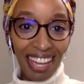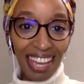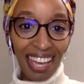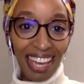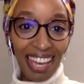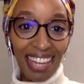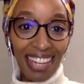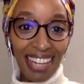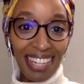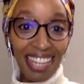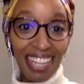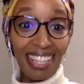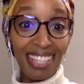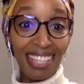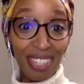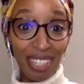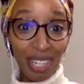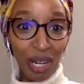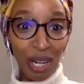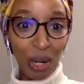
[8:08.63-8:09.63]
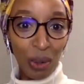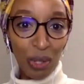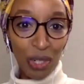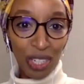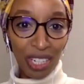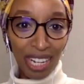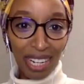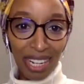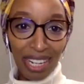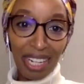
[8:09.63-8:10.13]
And there's
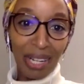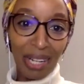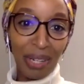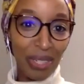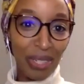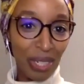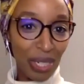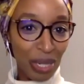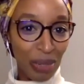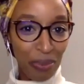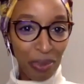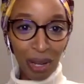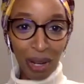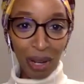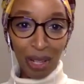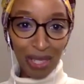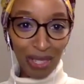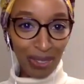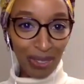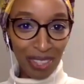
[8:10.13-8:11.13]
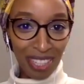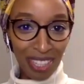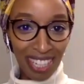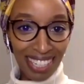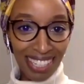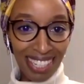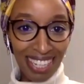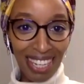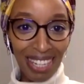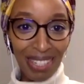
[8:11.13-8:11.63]
inclusion, and in inclusion you can put lots of
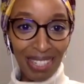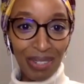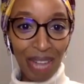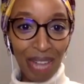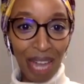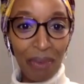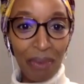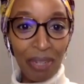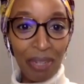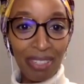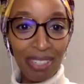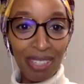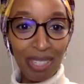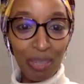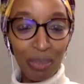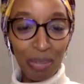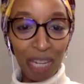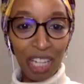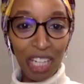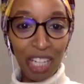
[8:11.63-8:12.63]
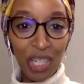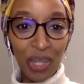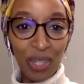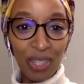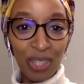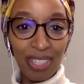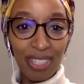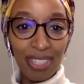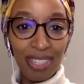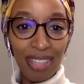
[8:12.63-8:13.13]
things. So I wanted to make
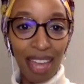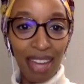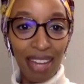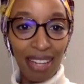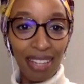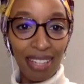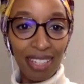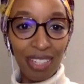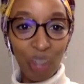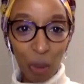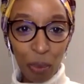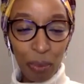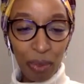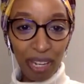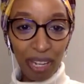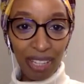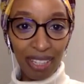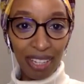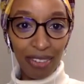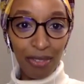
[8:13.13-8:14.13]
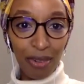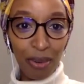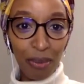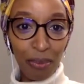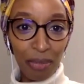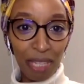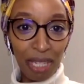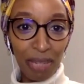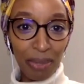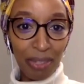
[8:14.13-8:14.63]
sure that any topic that for
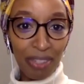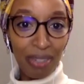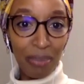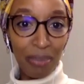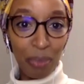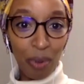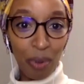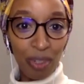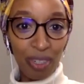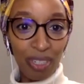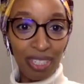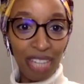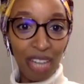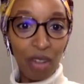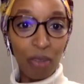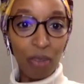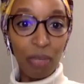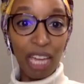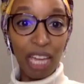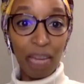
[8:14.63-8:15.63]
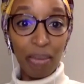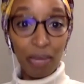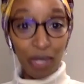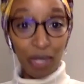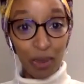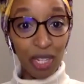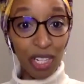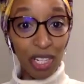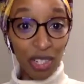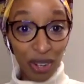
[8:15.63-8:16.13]
me was important, I'll be able
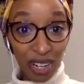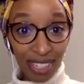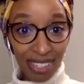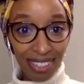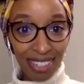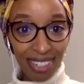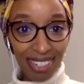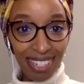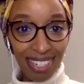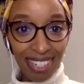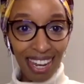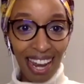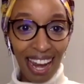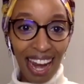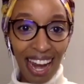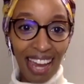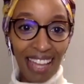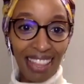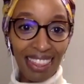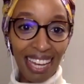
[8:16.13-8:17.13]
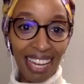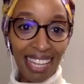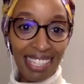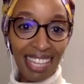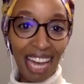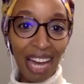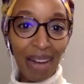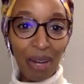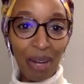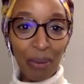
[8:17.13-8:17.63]
to address it. And
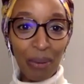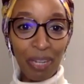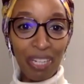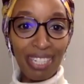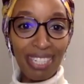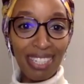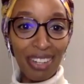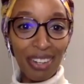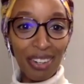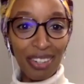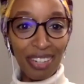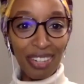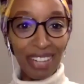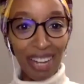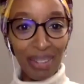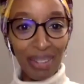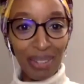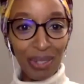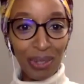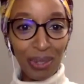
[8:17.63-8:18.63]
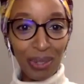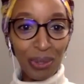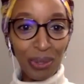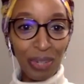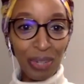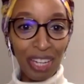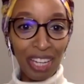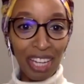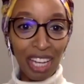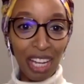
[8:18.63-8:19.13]
that's how I went on out
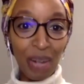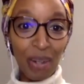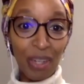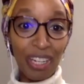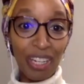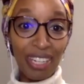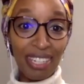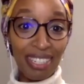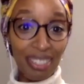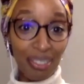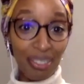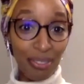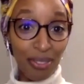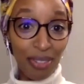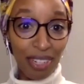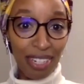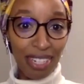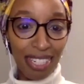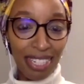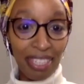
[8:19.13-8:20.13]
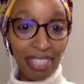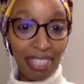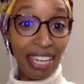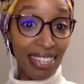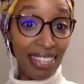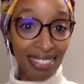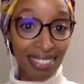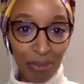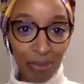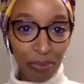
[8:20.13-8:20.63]
to look at different
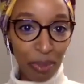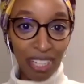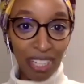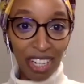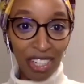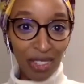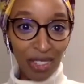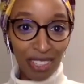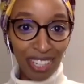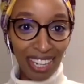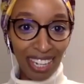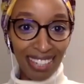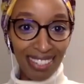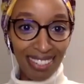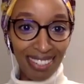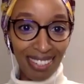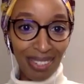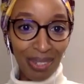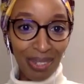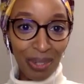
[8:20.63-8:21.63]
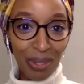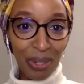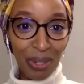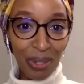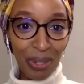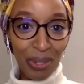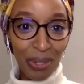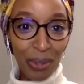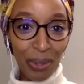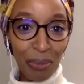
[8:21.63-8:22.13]
guests, potential guests, and so
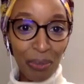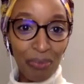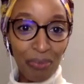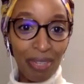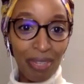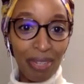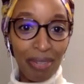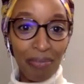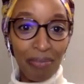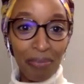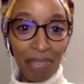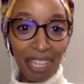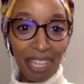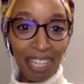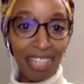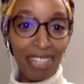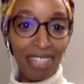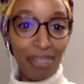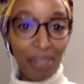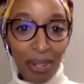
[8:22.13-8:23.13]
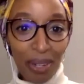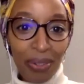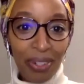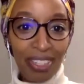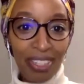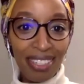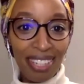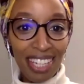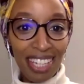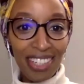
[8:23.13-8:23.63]
on. So being of
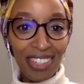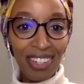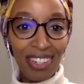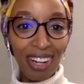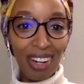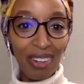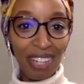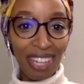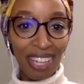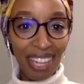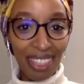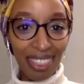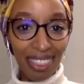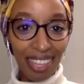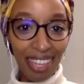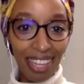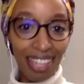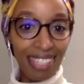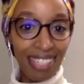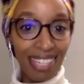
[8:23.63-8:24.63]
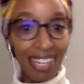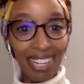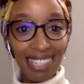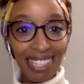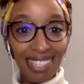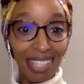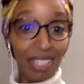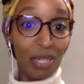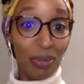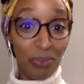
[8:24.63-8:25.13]
curious nature, looking at things and
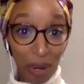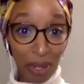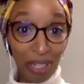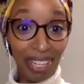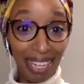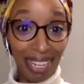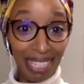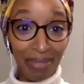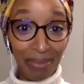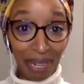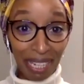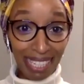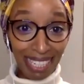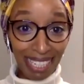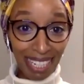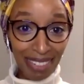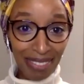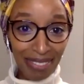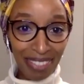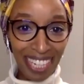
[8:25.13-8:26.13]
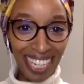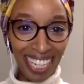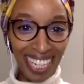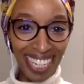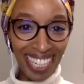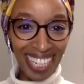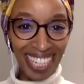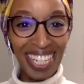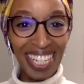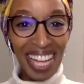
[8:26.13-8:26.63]
listening to podcasts myself,
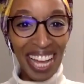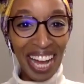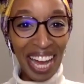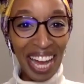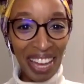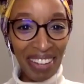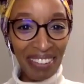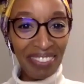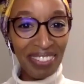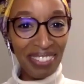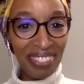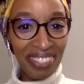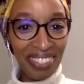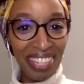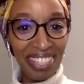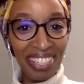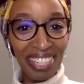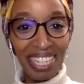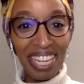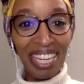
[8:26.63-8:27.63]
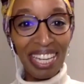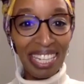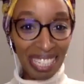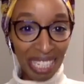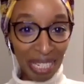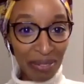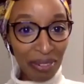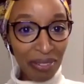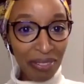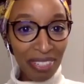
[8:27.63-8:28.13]
I have to say that
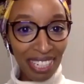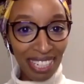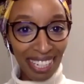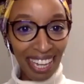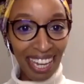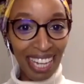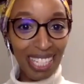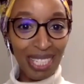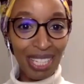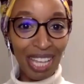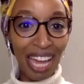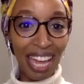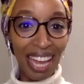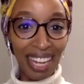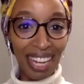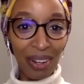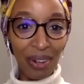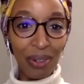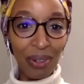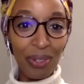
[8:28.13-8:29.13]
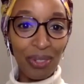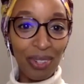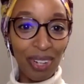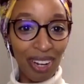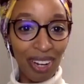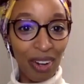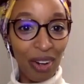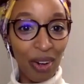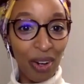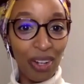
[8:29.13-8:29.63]
some of the guests I had
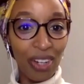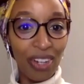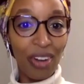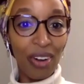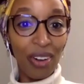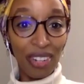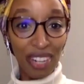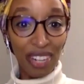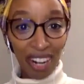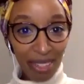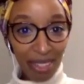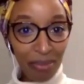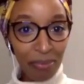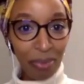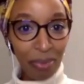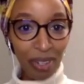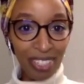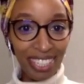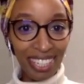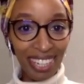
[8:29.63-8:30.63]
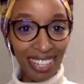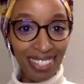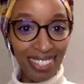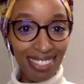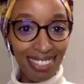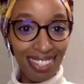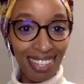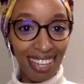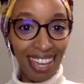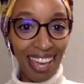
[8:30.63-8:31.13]
also heard on other
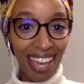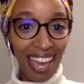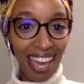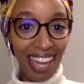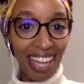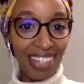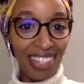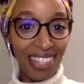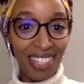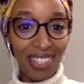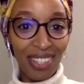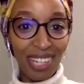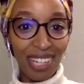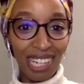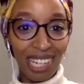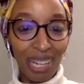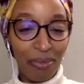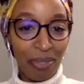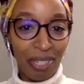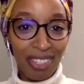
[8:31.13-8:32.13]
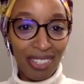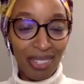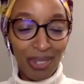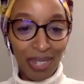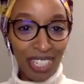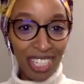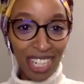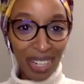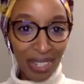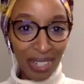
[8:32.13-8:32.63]
podcasts, and I just thought, let me
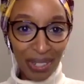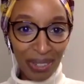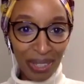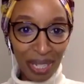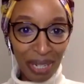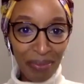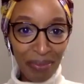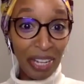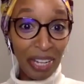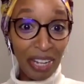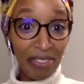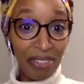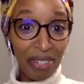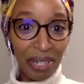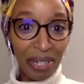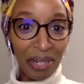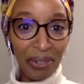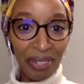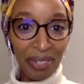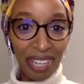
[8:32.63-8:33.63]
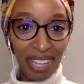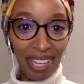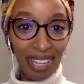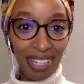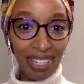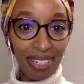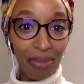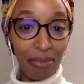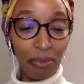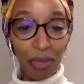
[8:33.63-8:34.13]
just reach out to them. You never know.
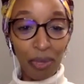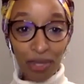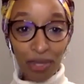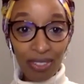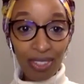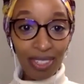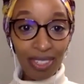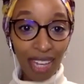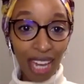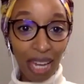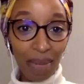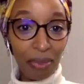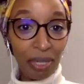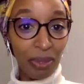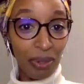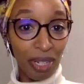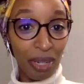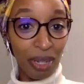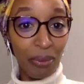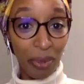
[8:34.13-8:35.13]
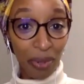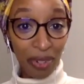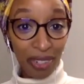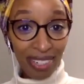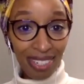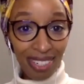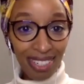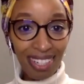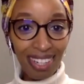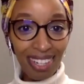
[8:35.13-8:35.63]
And most of the time it really
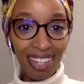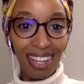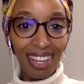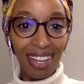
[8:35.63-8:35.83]
worked,